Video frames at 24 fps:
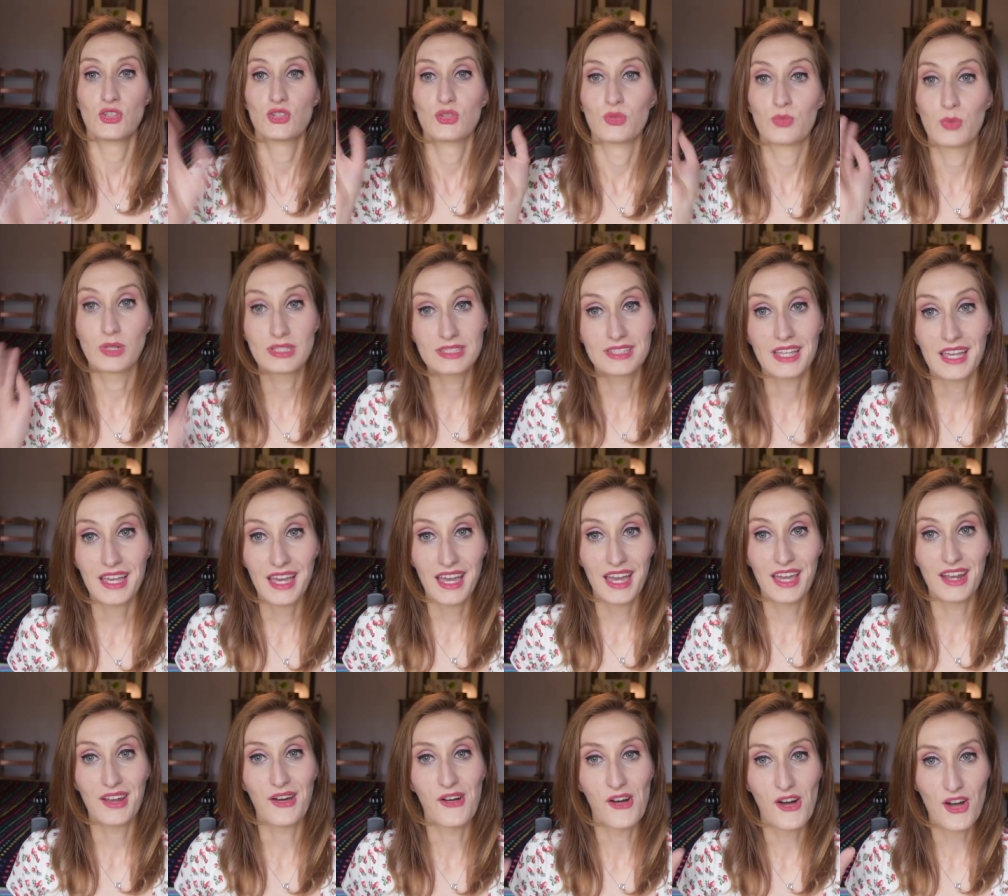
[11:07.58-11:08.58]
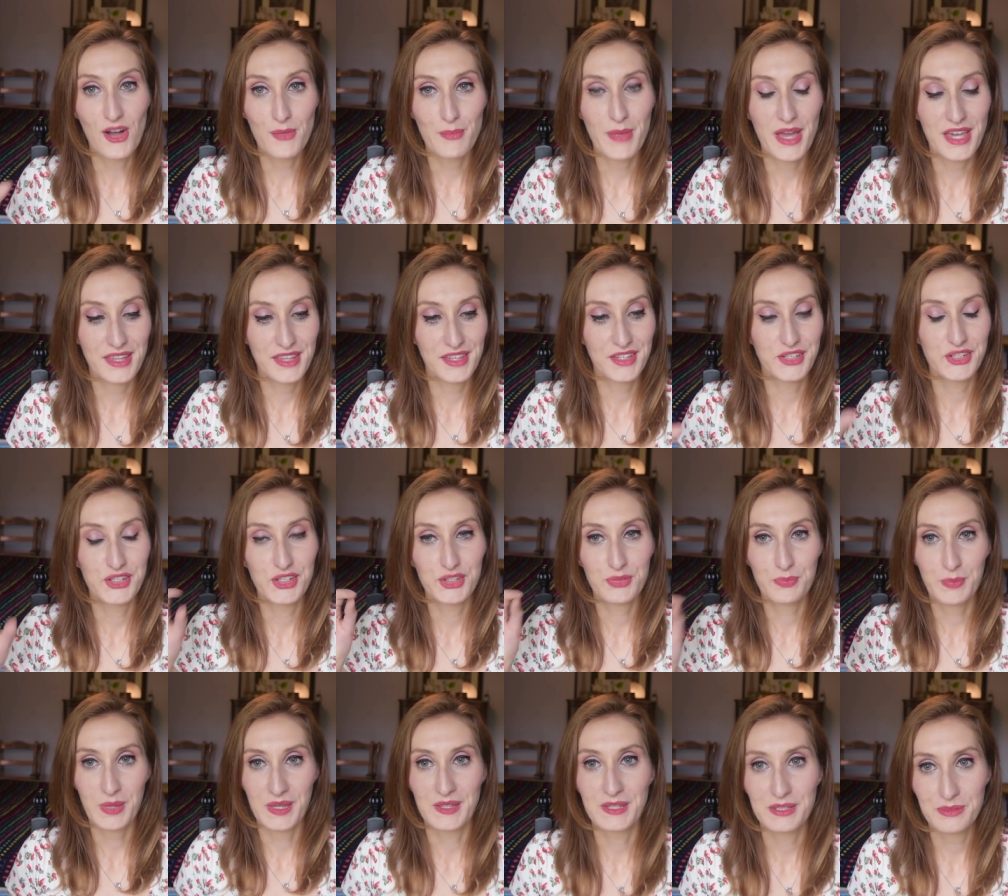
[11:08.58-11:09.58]
So once I had all my
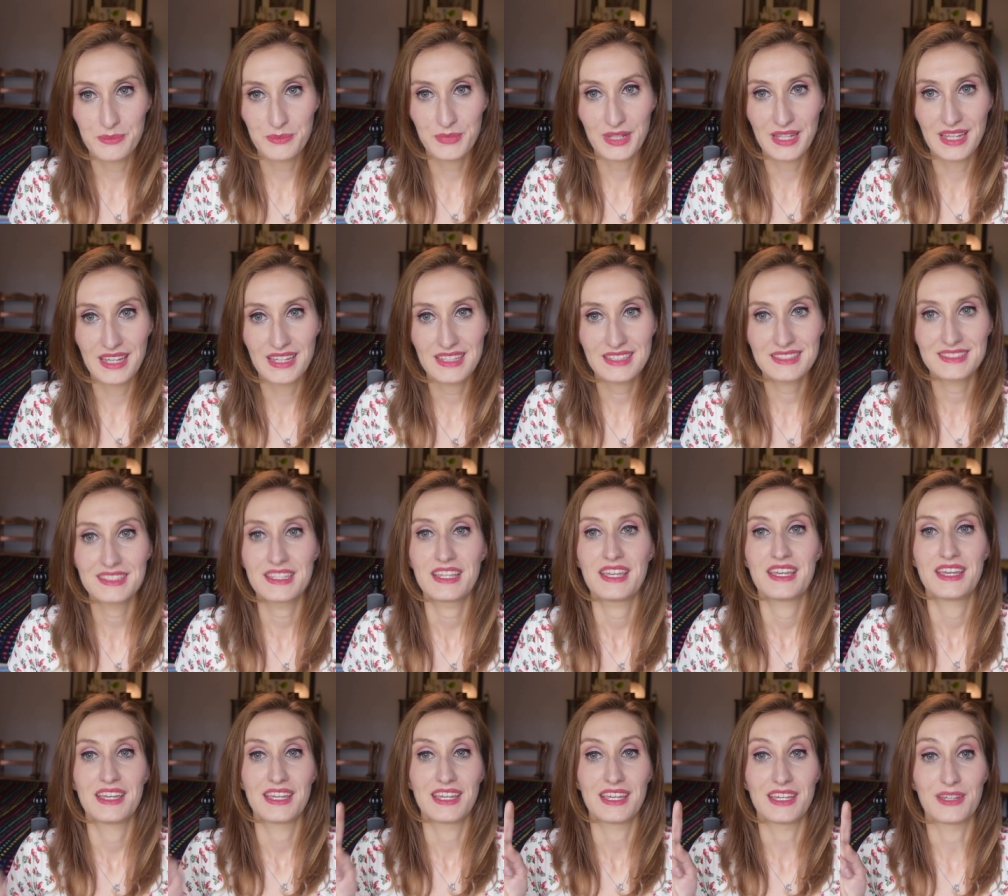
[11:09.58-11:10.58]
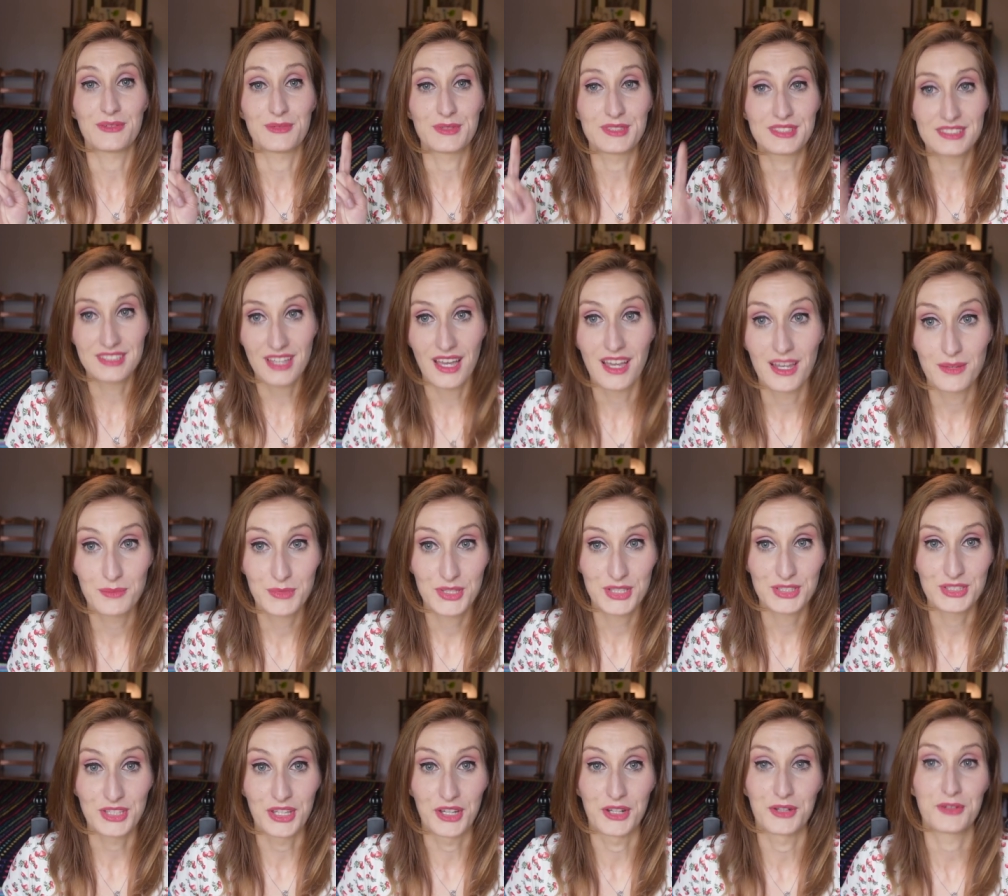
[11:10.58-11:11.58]
layers pinned in place, it was time to
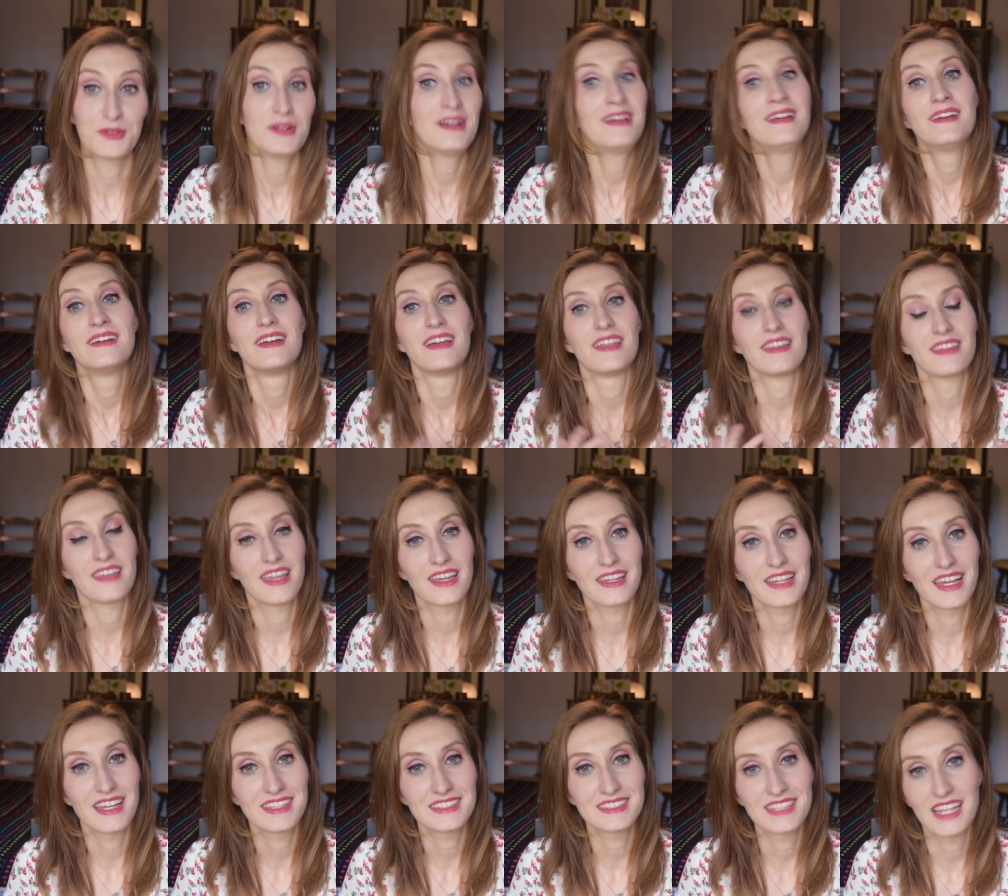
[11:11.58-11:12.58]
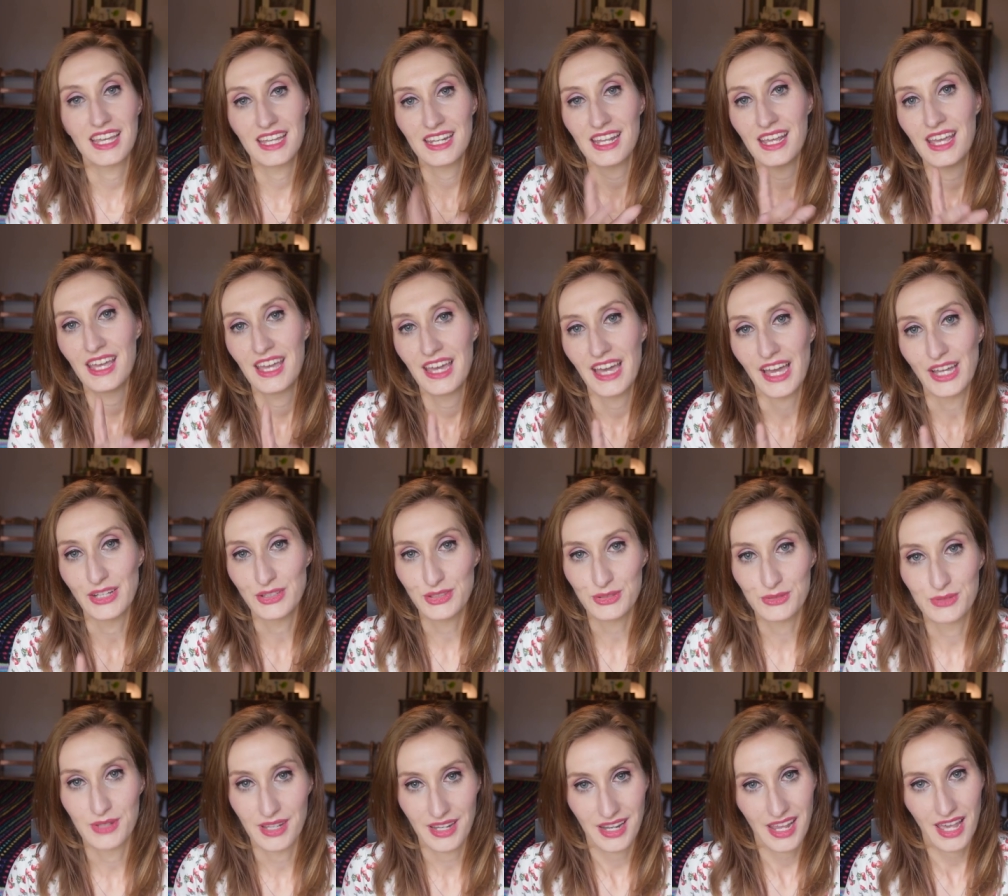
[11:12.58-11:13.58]
sew. And like I said, I
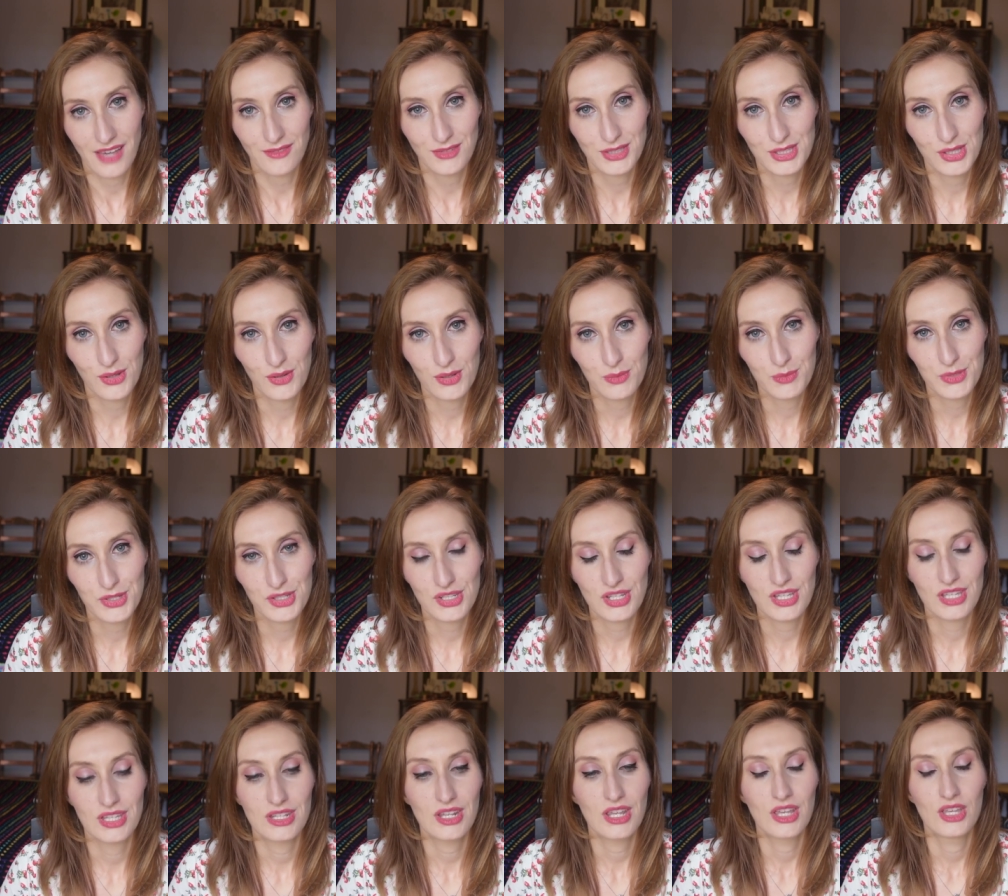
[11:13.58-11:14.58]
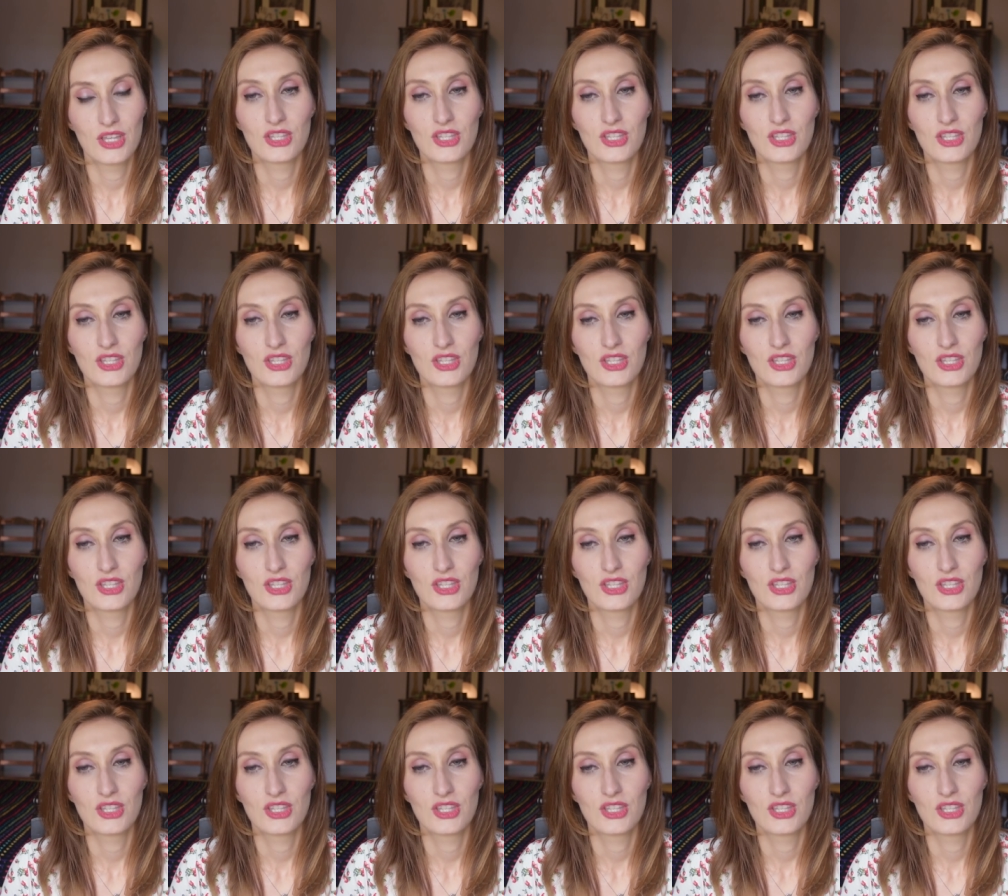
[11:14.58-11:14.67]
do not have a sewing machine,